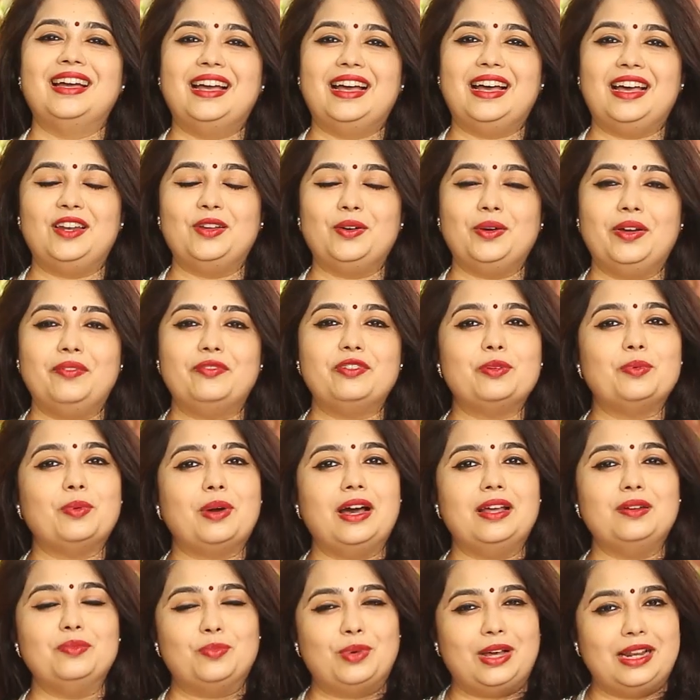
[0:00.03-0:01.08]
Hello
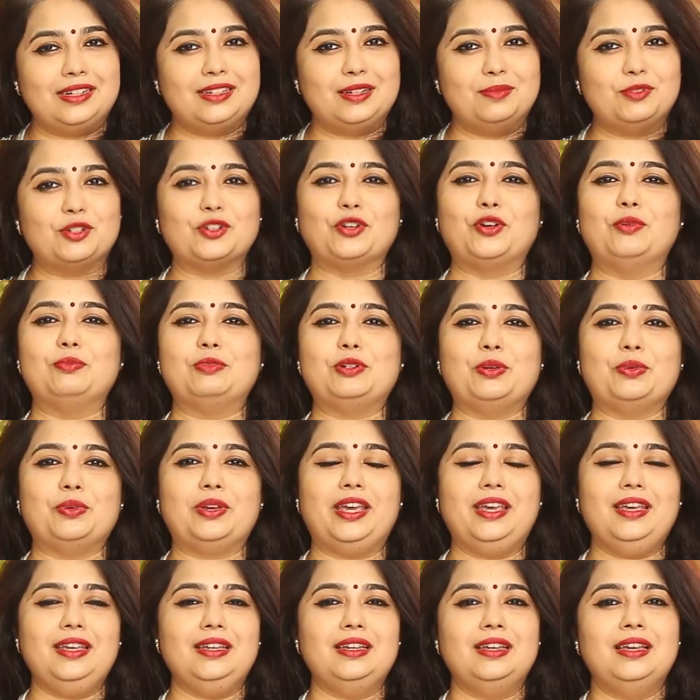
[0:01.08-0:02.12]
everyone, welcome to Home
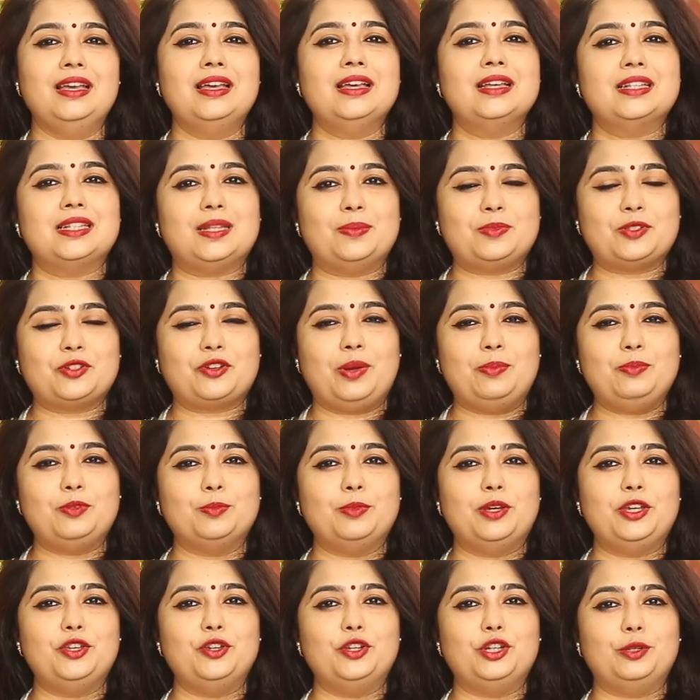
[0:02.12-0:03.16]
Cooking. Subscribe to
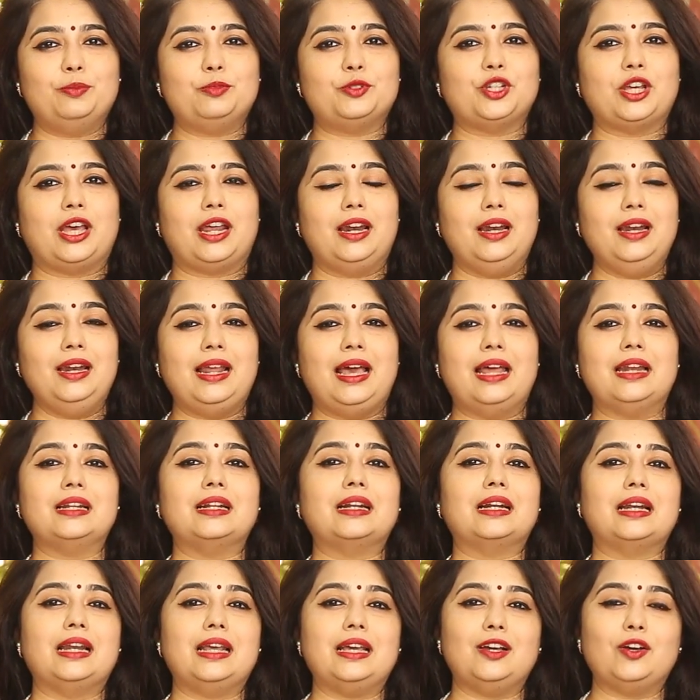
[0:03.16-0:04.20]
my YouTube channel and
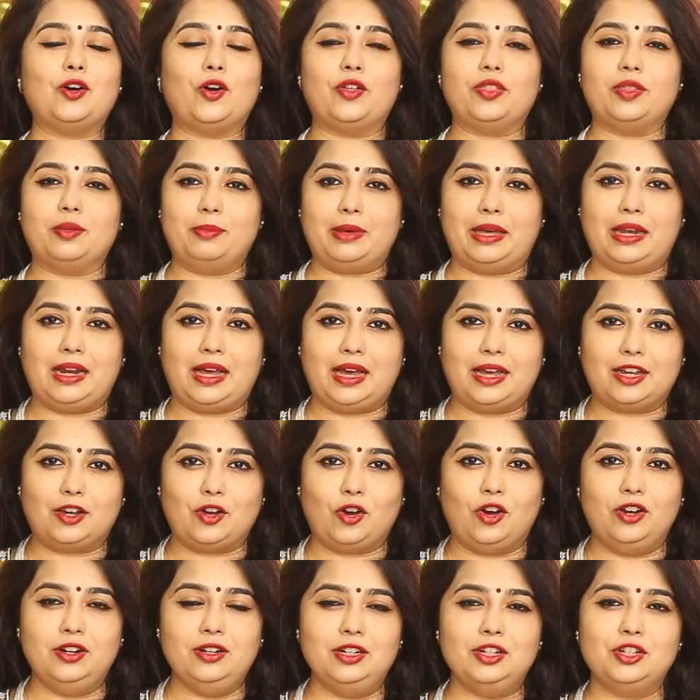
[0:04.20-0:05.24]
click on the bell
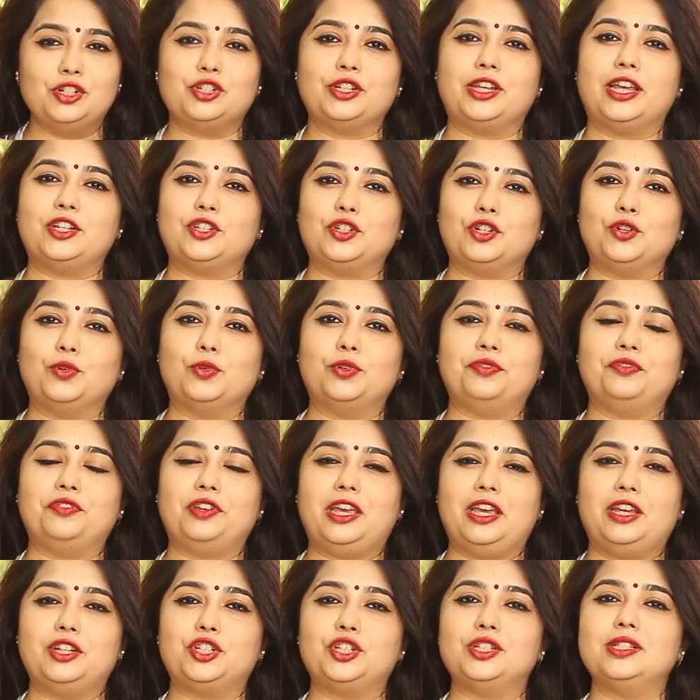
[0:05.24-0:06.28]
icon to get your
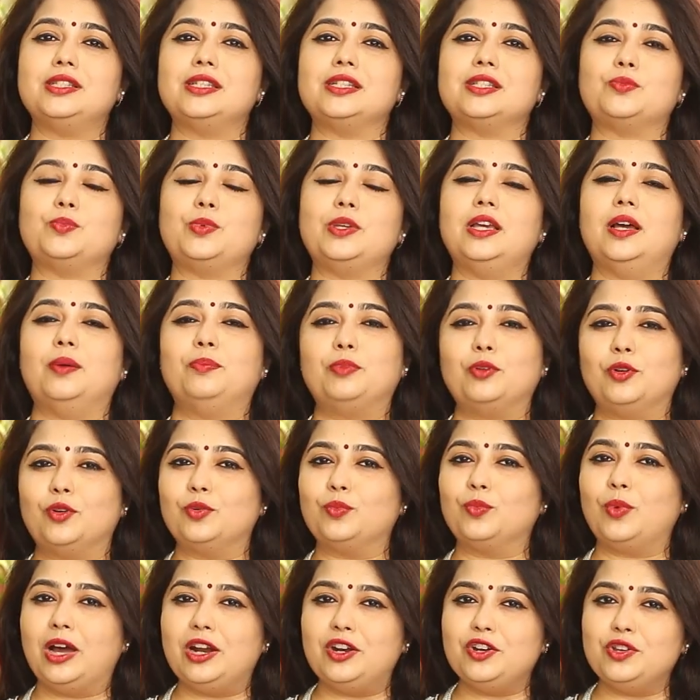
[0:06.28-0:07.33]
notifications as we upload
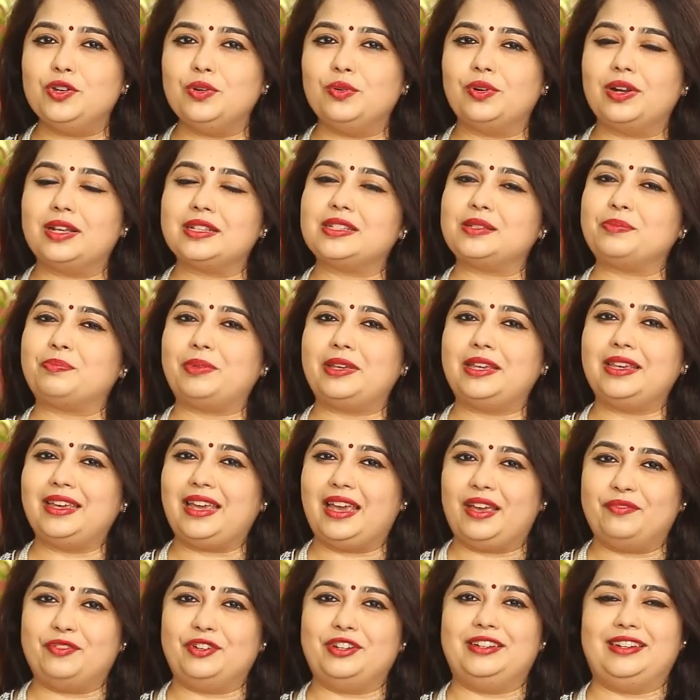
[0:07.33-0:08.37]
one new recipe
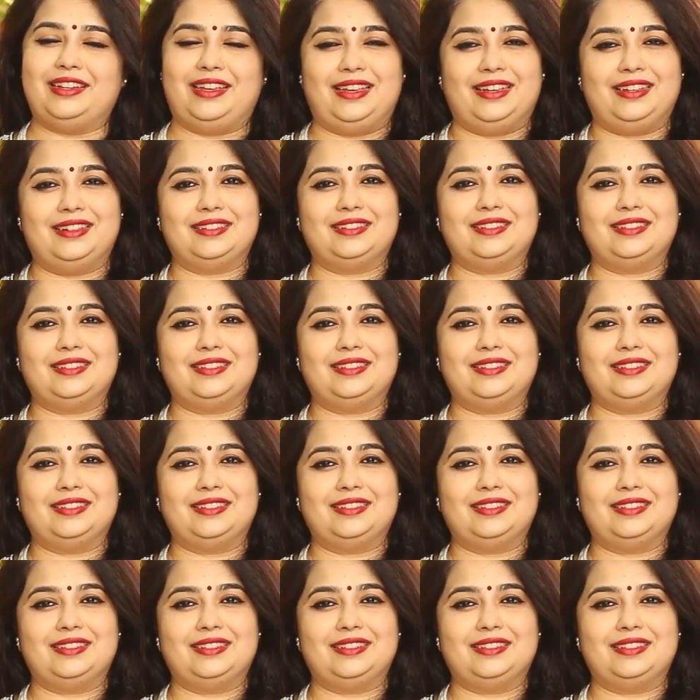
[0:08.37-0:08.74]
every day.